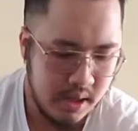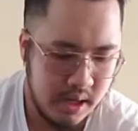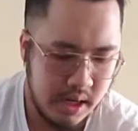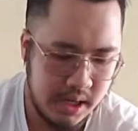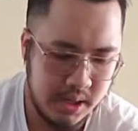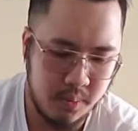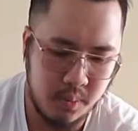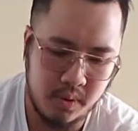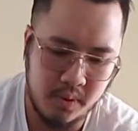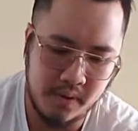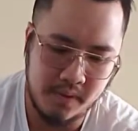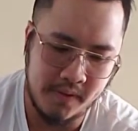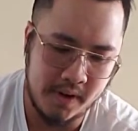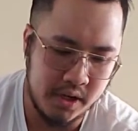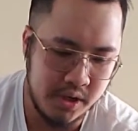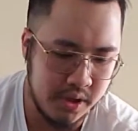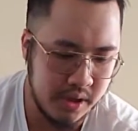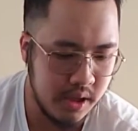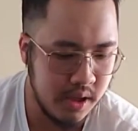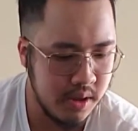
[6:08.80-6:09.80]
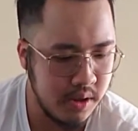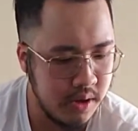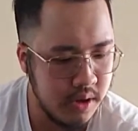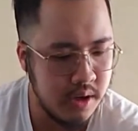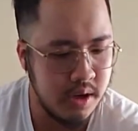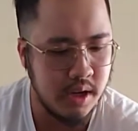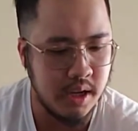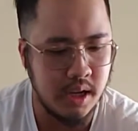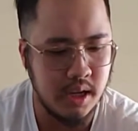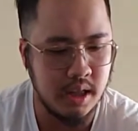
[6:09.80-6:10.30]
I would eventually
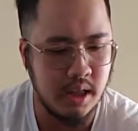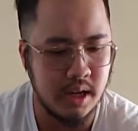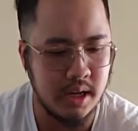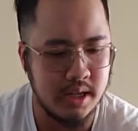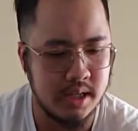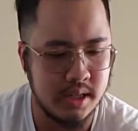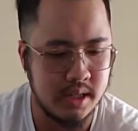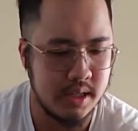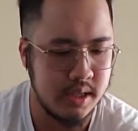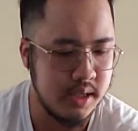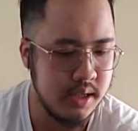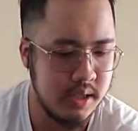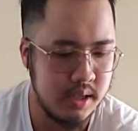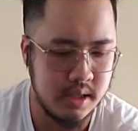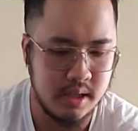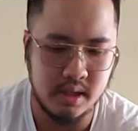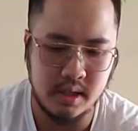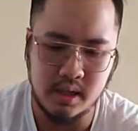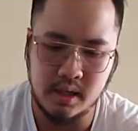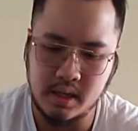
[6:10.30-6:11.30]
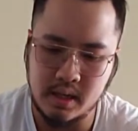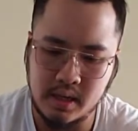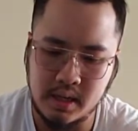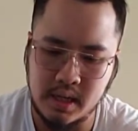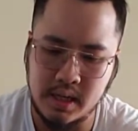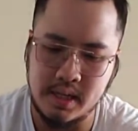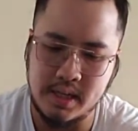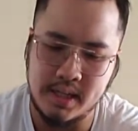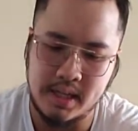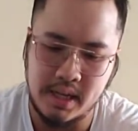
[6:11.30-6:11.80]
learn he likes
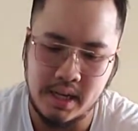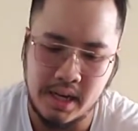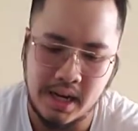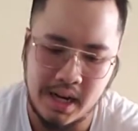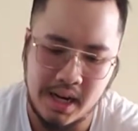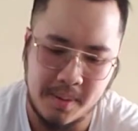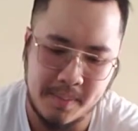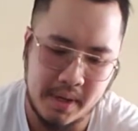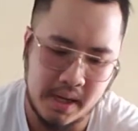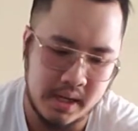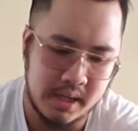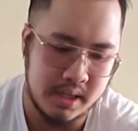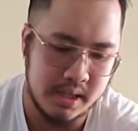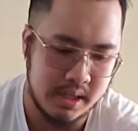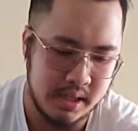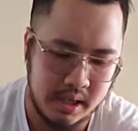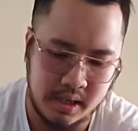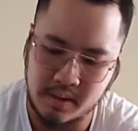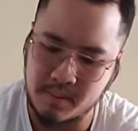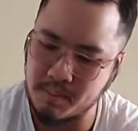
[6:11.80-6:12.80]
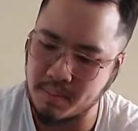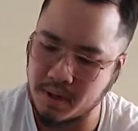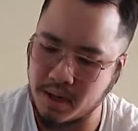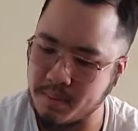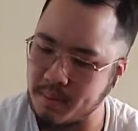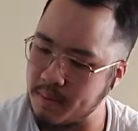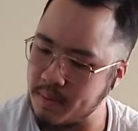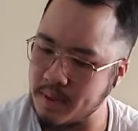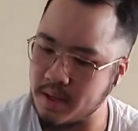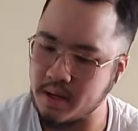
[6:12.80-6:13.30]
DC comics and
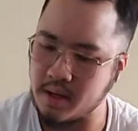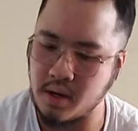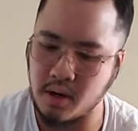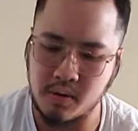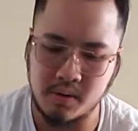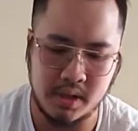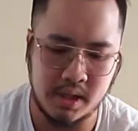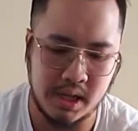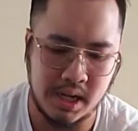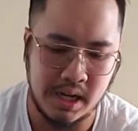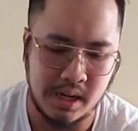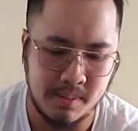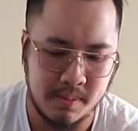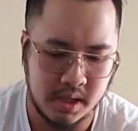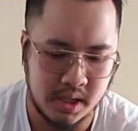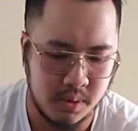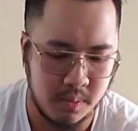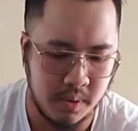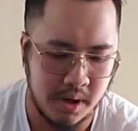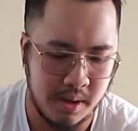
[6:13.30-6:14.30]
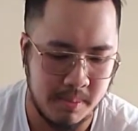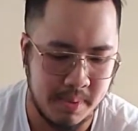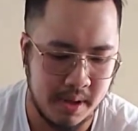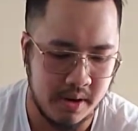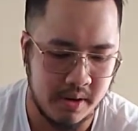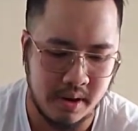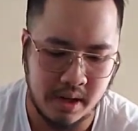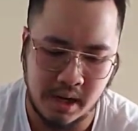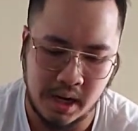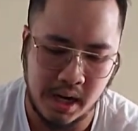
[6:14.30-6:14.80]
probably knows the comics way better
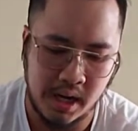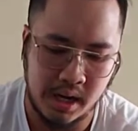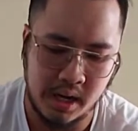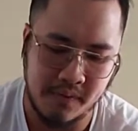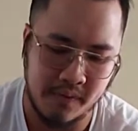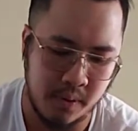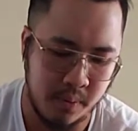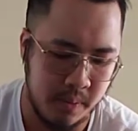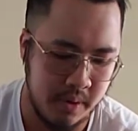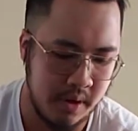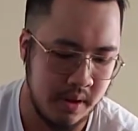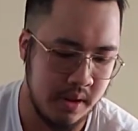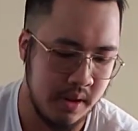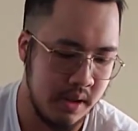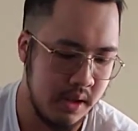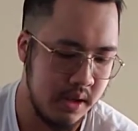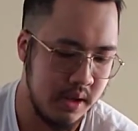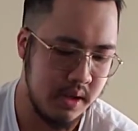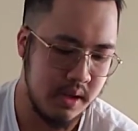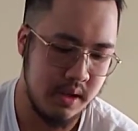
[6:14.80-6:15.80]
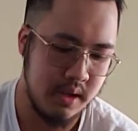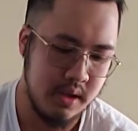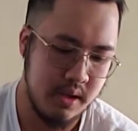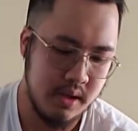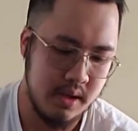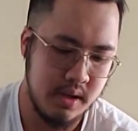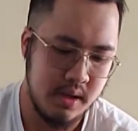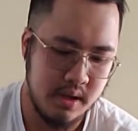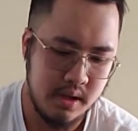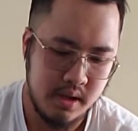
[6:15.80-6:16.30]
than I ever will.
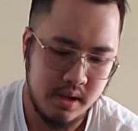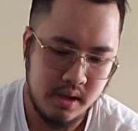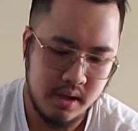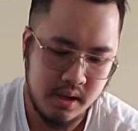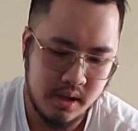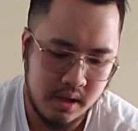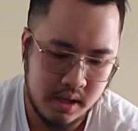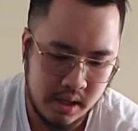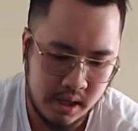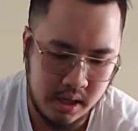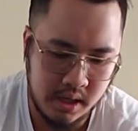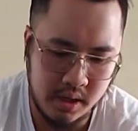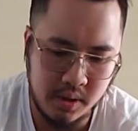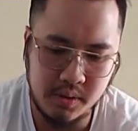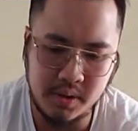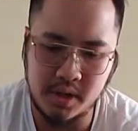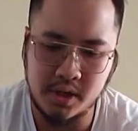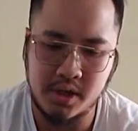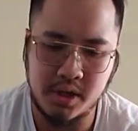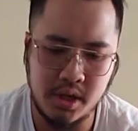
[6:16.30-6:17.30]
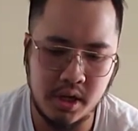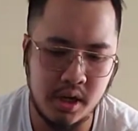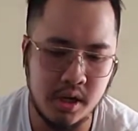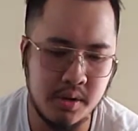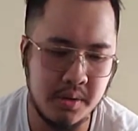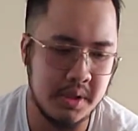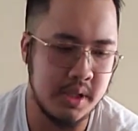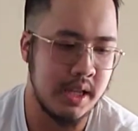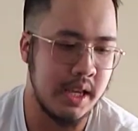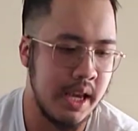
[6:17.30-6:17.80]
He knows the
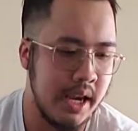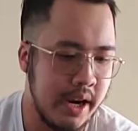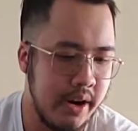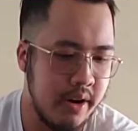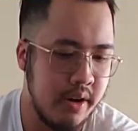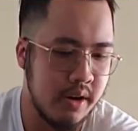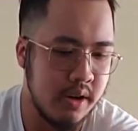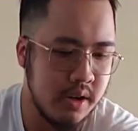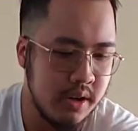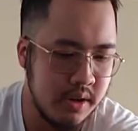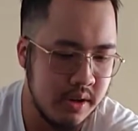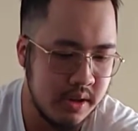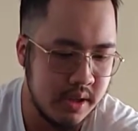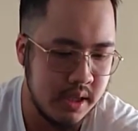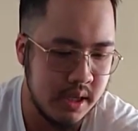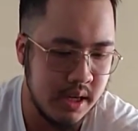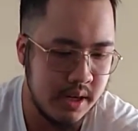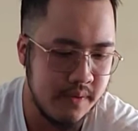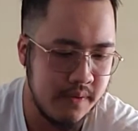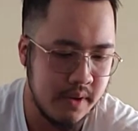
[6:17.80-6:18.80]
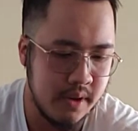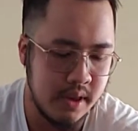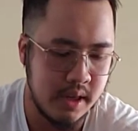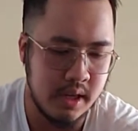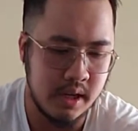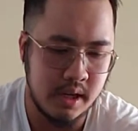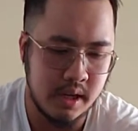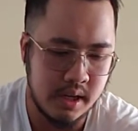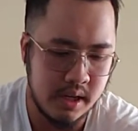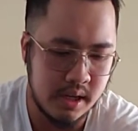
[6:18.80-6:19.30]
shows, the characters, and everything.